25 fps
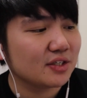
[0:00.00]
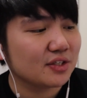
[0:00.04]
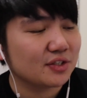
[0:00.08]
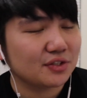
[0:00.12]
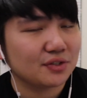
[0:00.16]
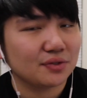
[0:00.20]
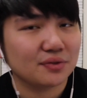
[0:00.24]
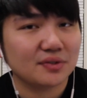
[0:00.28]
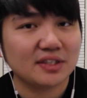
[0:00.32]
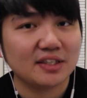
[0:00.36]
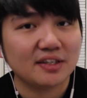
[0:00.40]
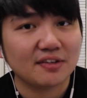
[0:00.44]

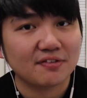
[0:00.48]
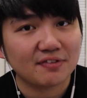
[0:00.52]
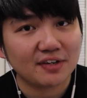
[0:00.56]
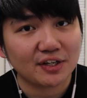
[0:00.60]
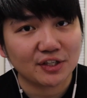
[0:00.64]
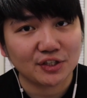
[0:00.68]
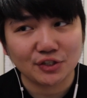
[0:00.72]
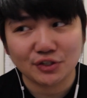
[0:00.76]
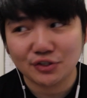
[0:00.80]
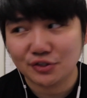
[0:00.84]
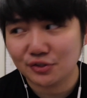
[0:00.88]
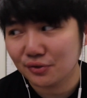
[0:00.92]
So the
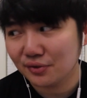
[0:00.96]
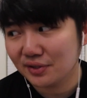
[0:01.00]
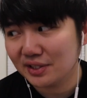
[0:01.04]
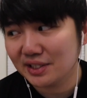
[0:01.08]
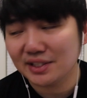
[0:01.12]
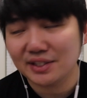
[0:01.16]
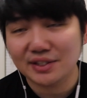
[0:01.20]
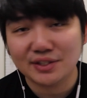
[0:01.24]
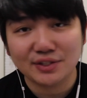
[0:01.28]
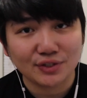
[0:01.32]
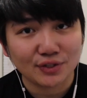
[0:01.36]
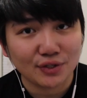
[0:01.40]
affection
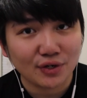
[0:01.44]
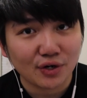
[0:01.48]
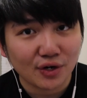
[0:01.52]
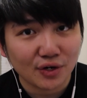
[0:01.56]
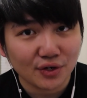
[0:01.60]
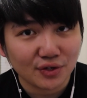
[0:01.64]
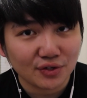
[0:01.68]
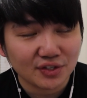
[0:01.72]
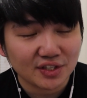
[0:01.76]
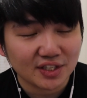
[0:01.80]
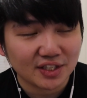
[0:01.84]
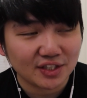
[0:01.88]
token is the
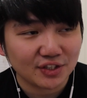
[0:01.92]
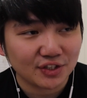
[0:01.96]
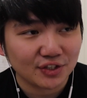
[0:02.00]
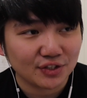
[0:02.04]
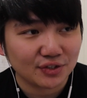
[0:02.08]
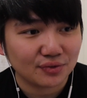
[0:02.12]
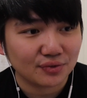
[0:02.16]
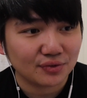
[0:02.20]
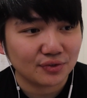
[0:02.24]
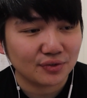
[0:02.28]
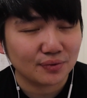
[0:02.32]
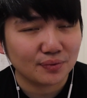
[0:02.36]
heart I
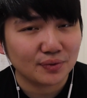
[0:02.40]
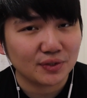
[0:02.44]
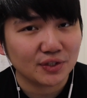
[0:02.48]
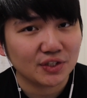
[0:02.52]
show you,